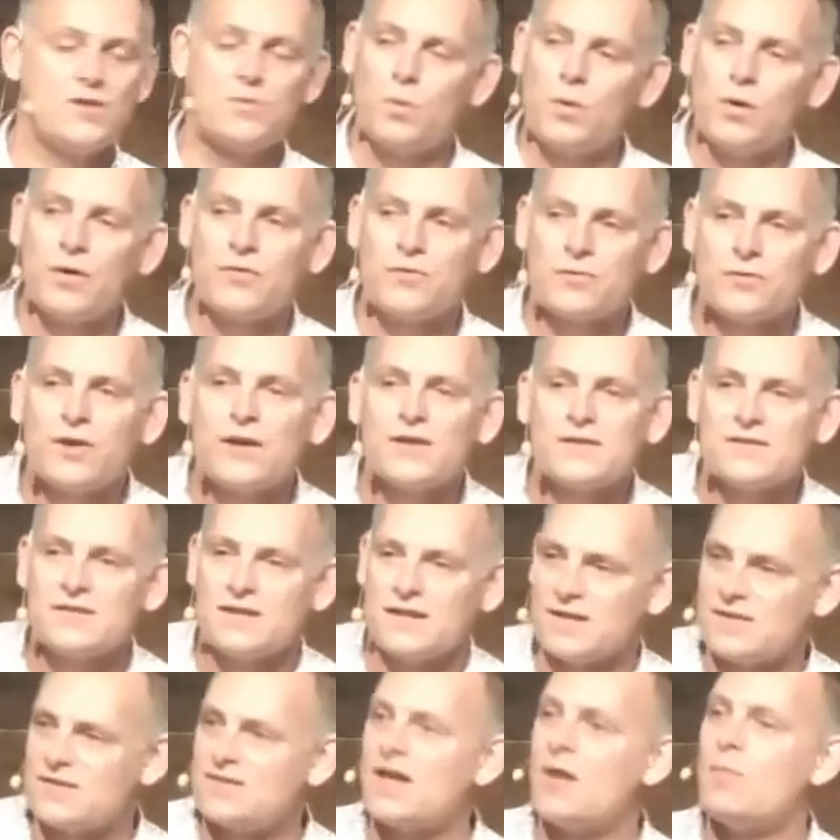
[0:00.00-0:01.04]
worth
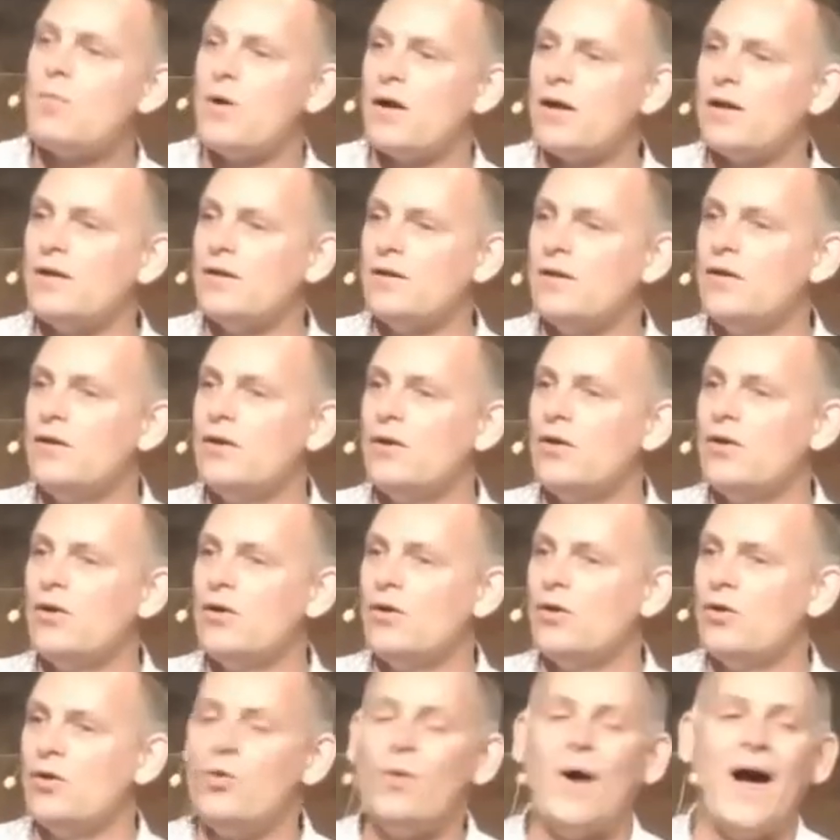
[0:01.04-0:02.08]
trusting someone
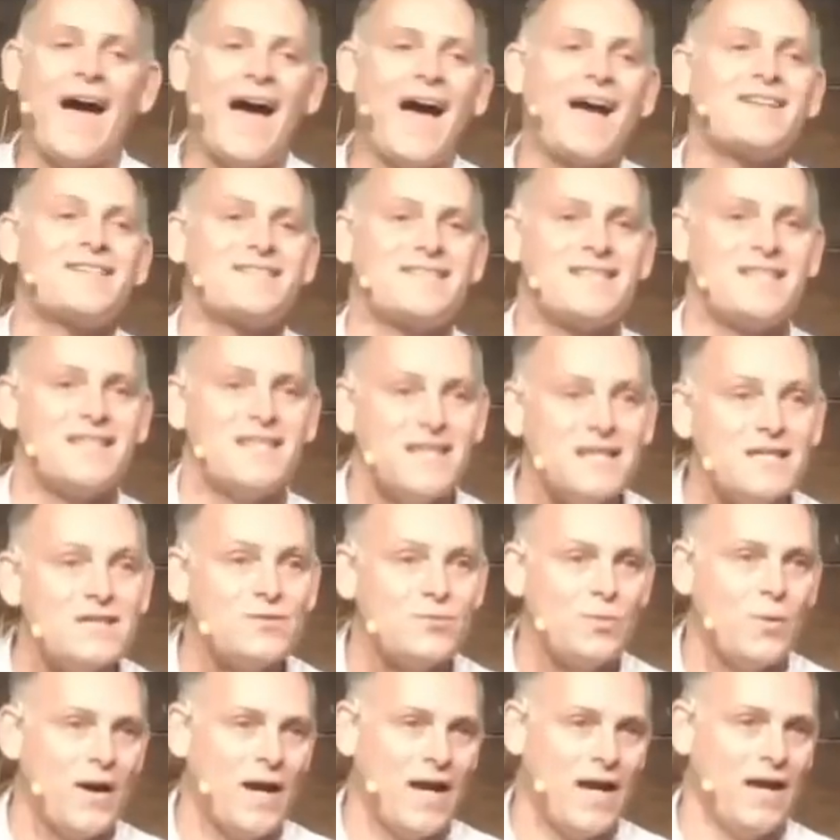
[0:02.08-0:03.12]
who acts this
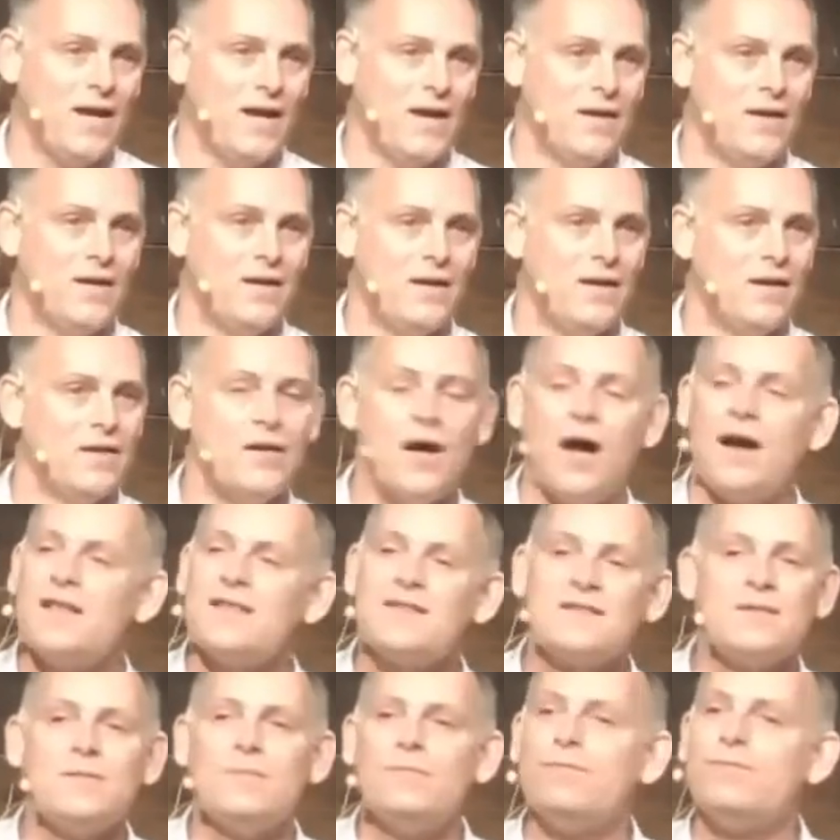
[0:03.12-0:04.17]
way, not in
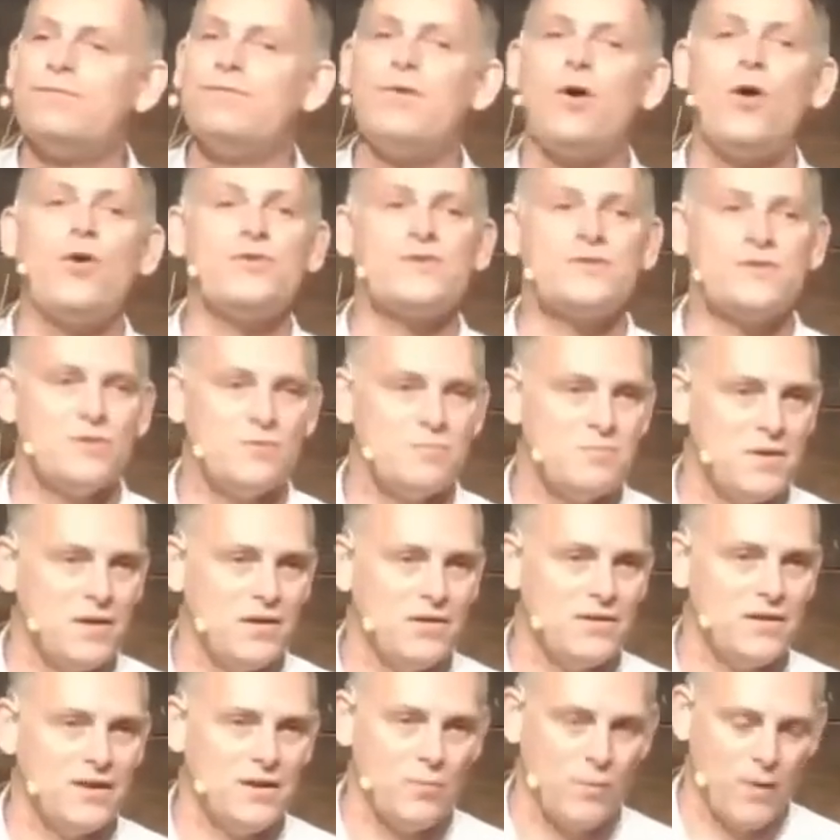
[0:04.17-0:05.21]
some false
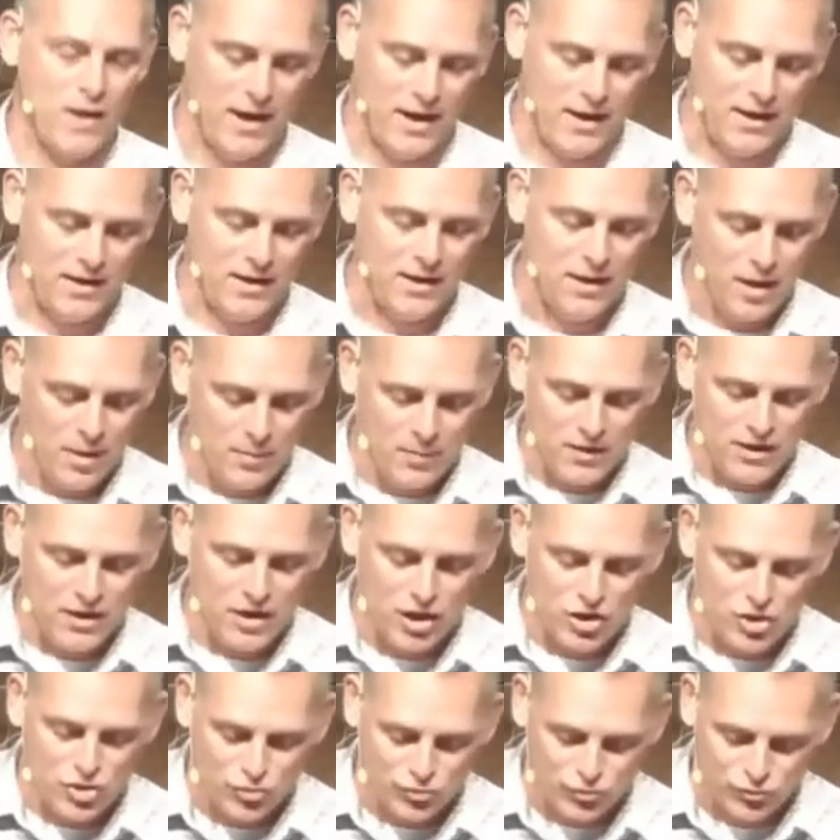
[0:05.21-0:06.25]
humility way, but
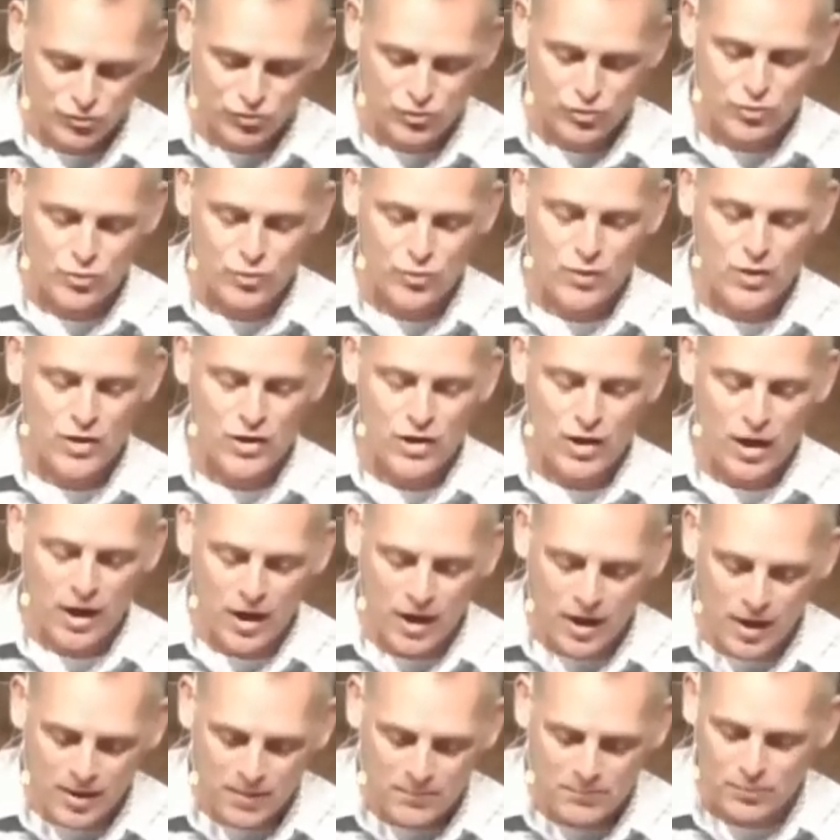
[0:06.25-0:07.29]
in a true,
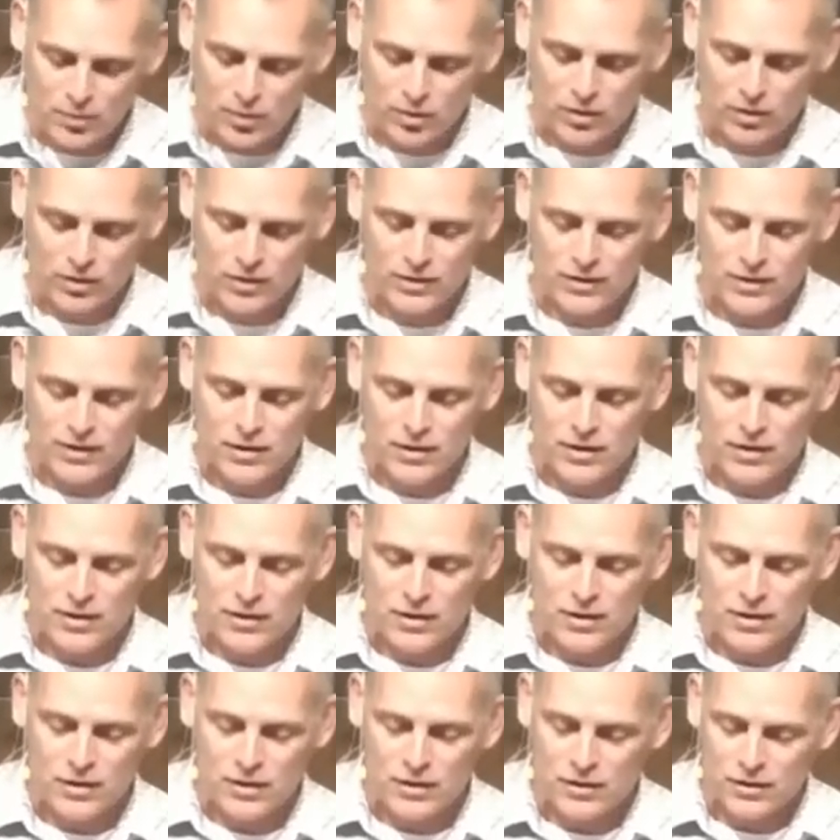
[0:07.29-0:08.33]
humble,
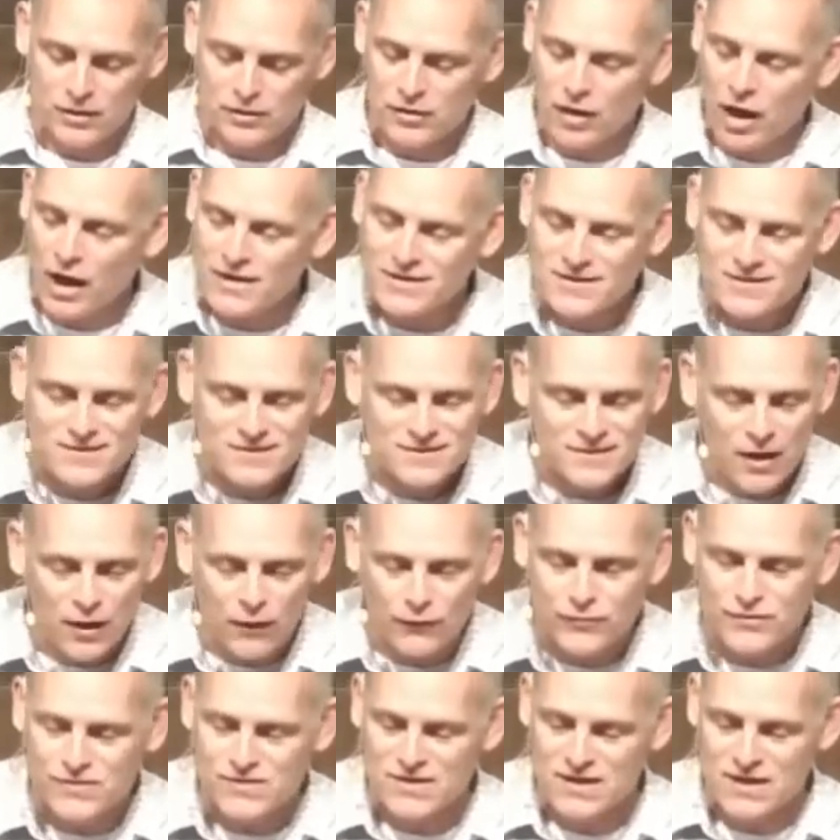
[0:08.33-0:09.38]
not
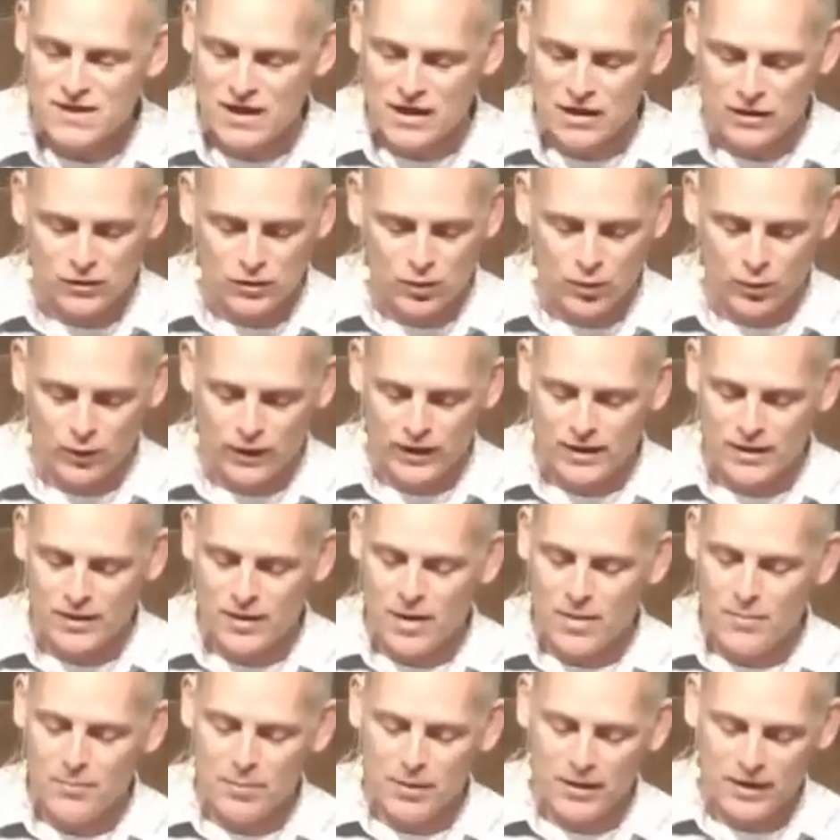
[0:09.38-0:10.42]
self-seeking glory,
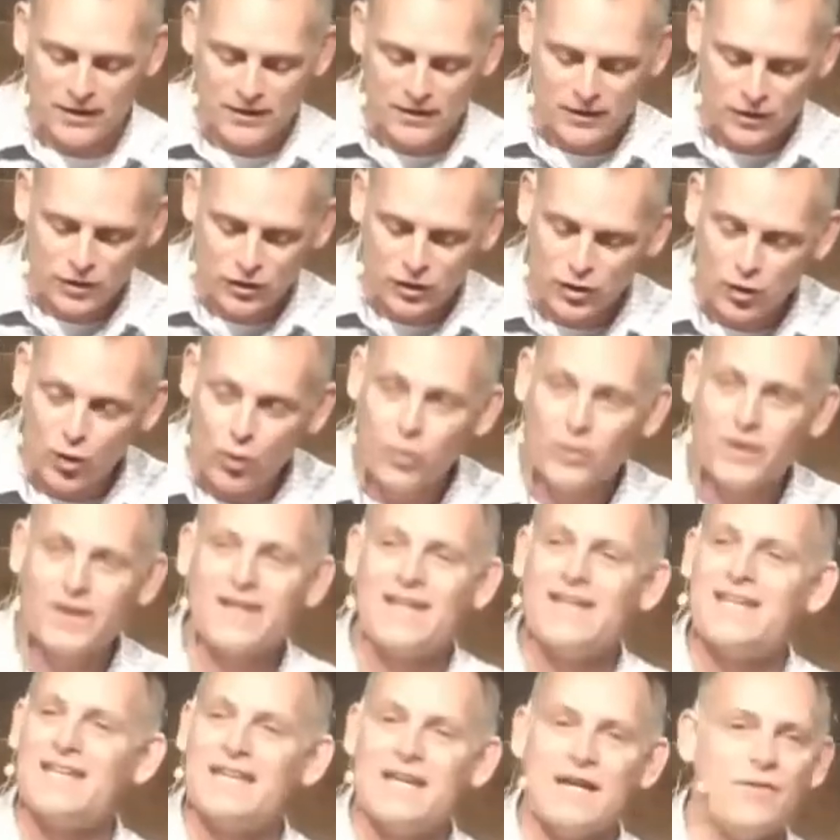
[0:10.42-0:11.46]
but
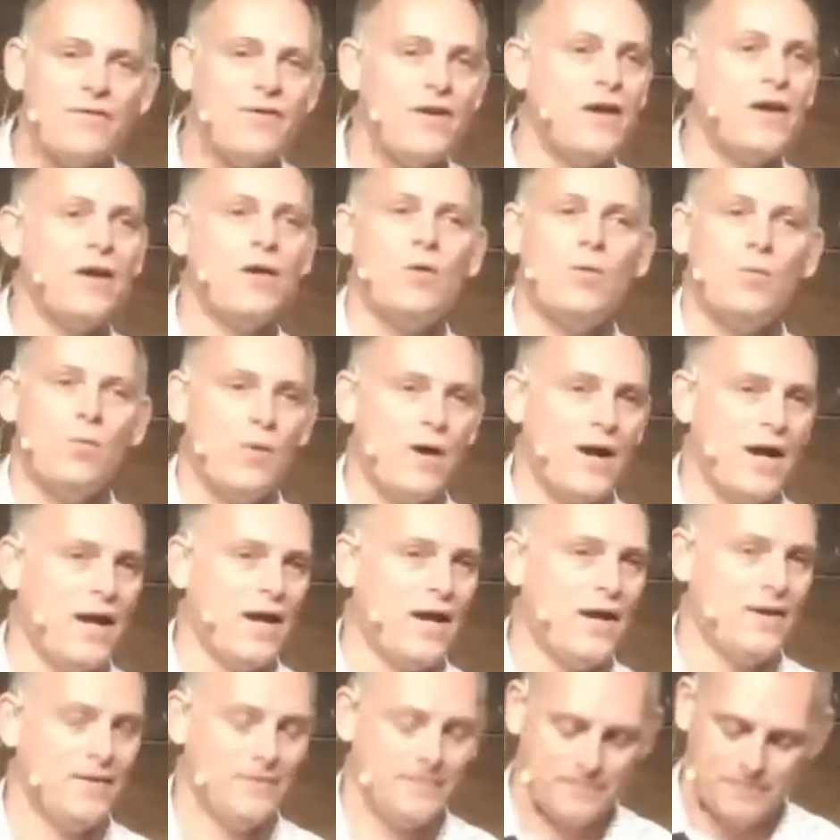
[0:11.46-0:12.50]
glory-giving
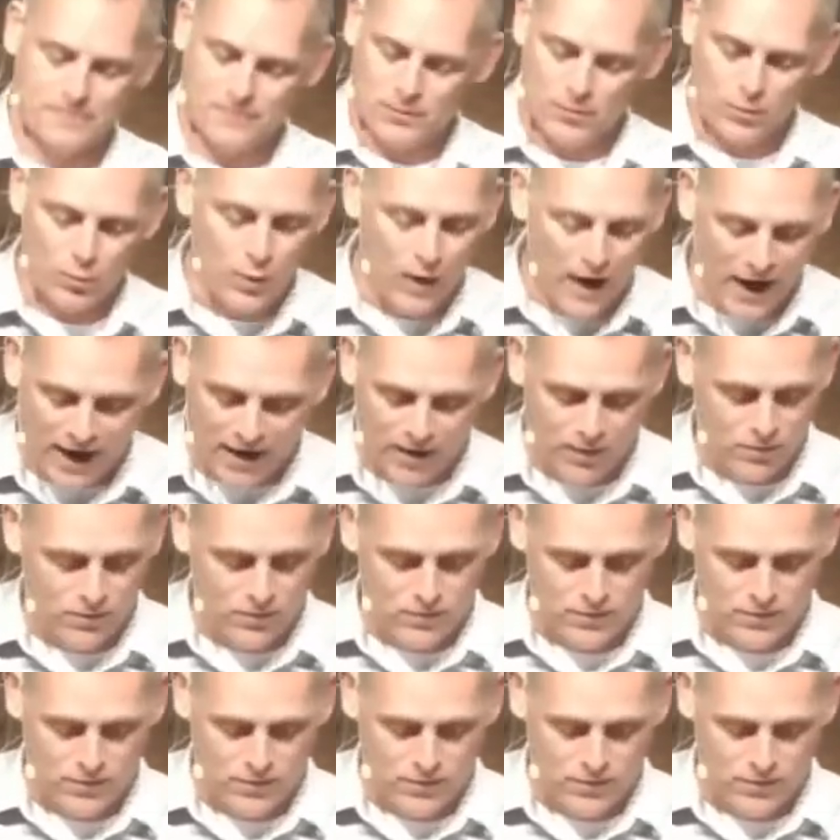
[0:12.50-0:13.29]
way. Wow.